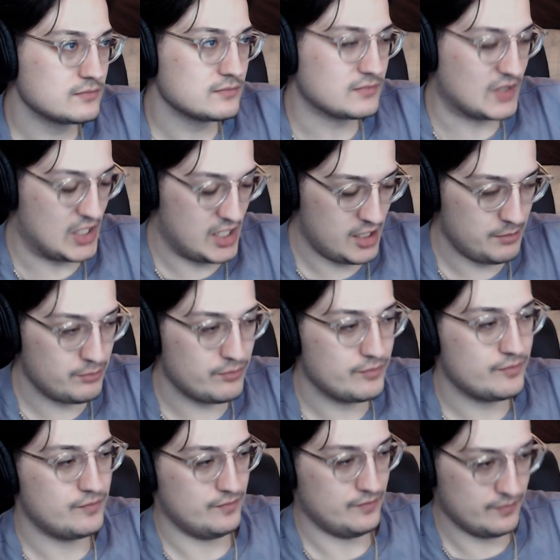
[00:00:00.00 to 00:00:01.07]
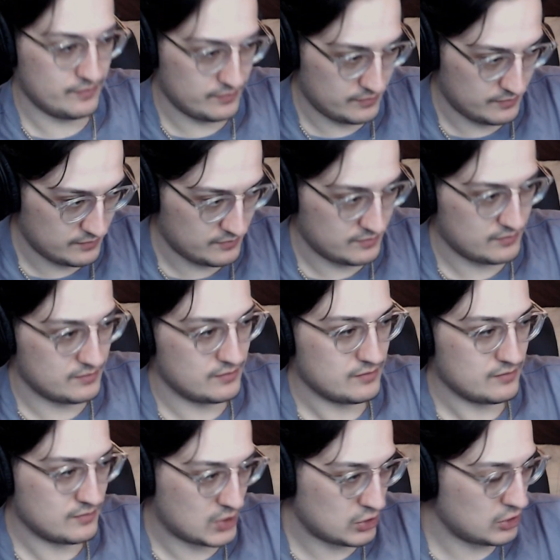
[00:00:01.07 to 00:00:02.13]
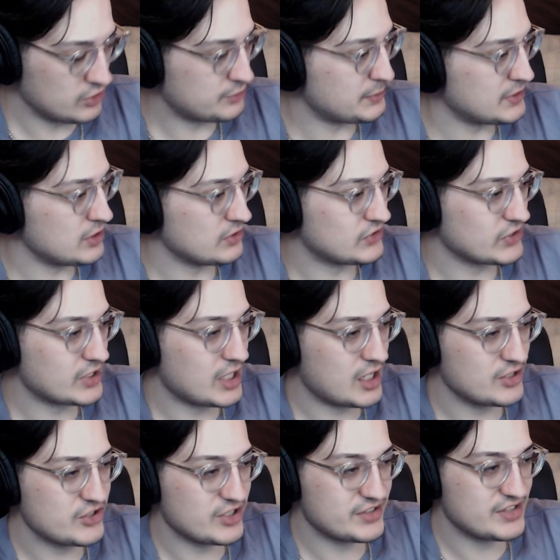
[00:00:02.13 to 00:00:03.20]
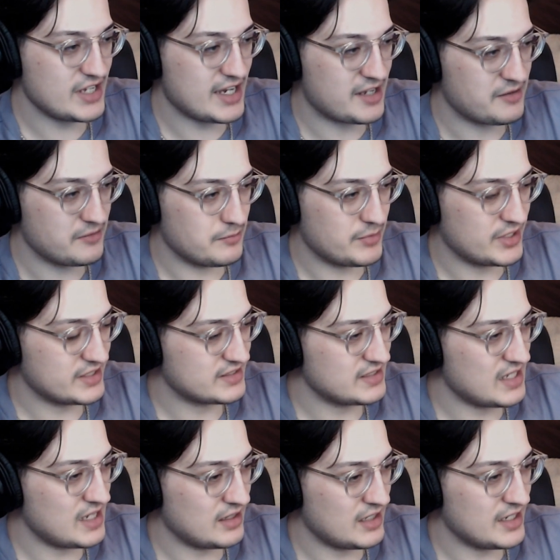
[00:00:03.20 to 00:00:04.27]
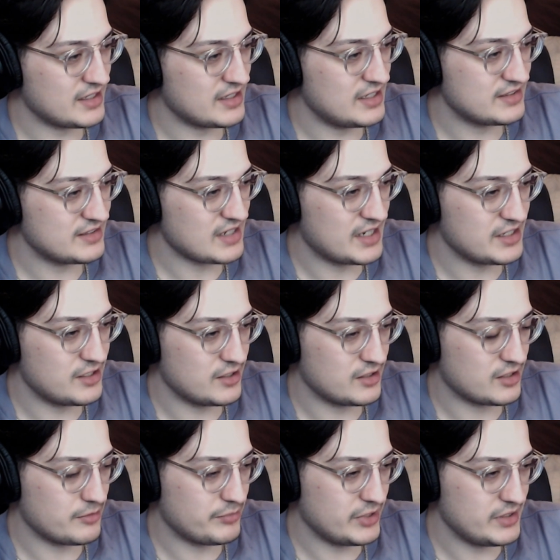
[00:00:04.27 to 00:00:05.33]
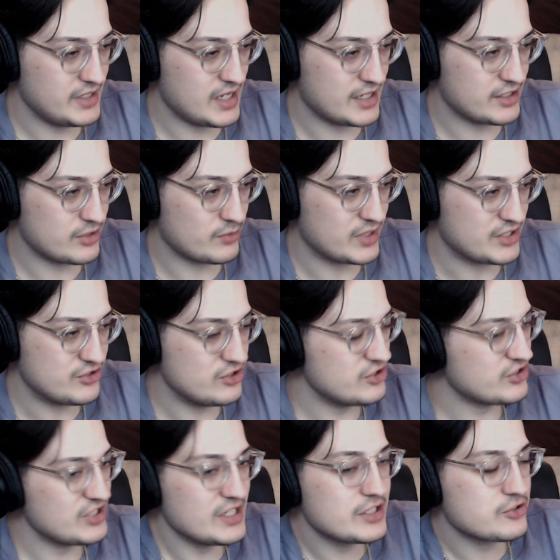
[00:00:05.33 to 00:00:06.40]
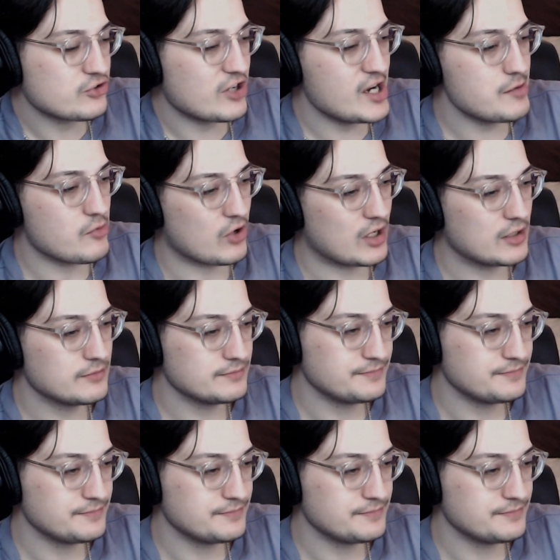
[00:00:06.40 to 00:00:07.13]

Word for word: Yep. Close but no cigar just yet, but it's not like he's out of your completely out of your reach. You just need to train more.